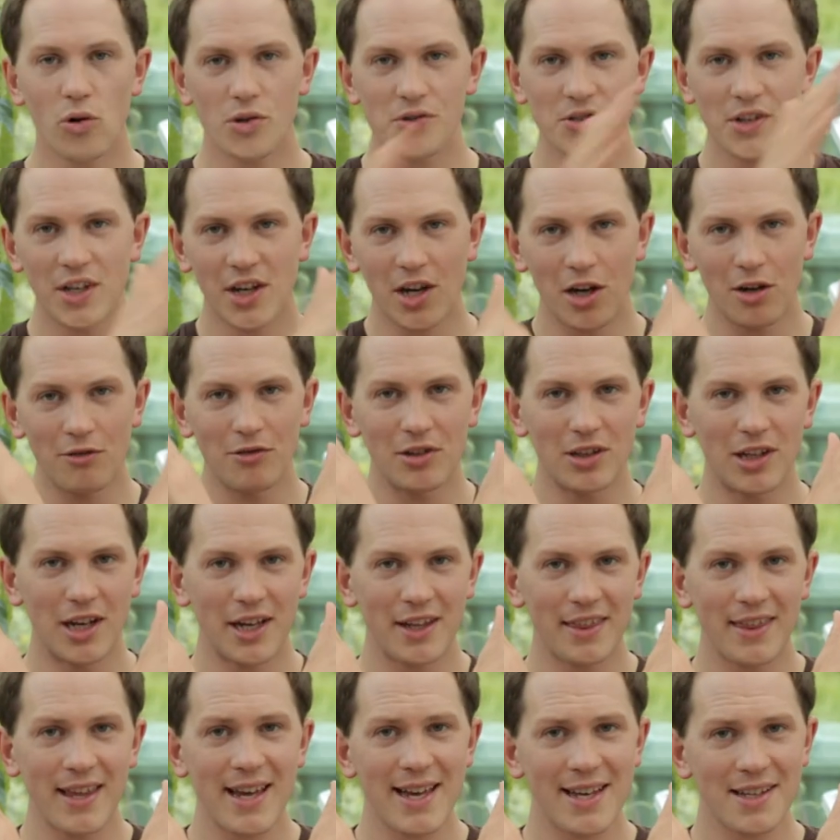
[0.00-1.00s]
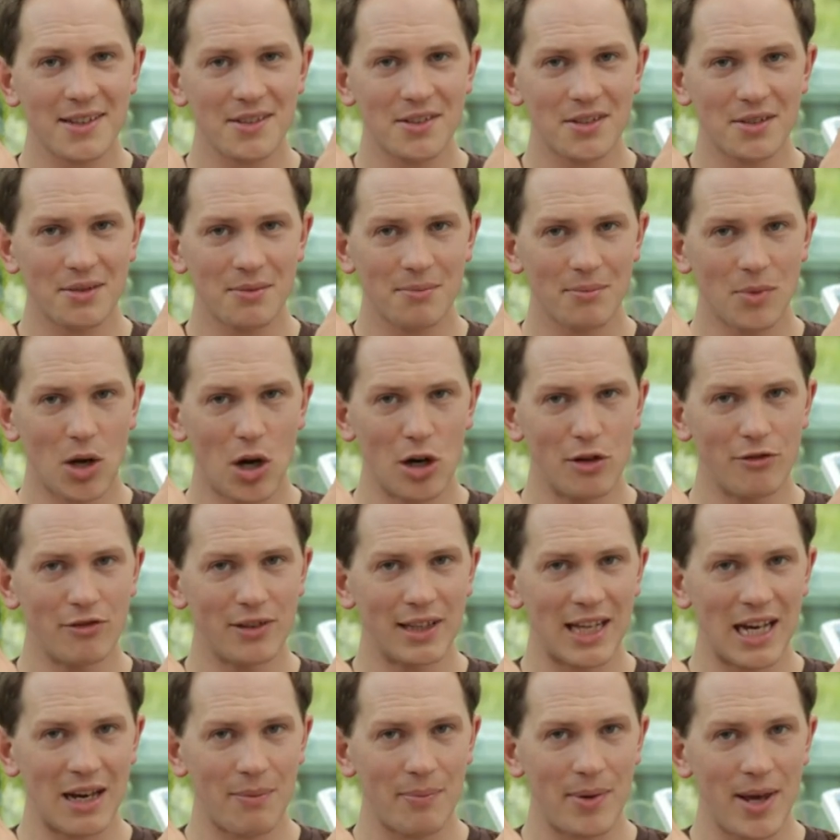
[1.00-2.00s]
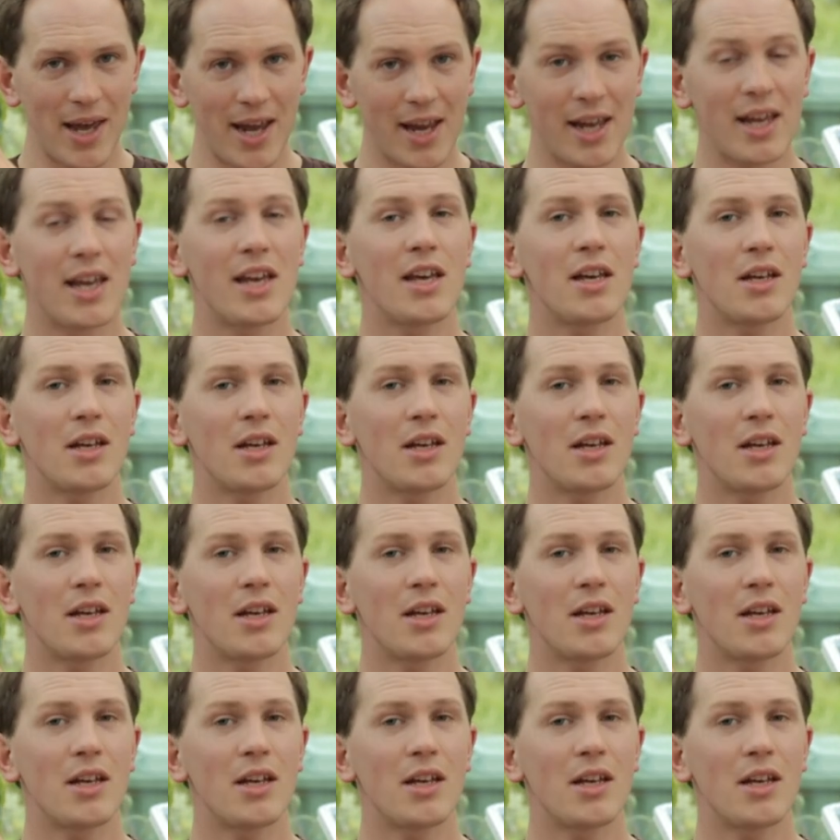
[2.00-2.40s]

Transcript: Crossing over like that, overlapping,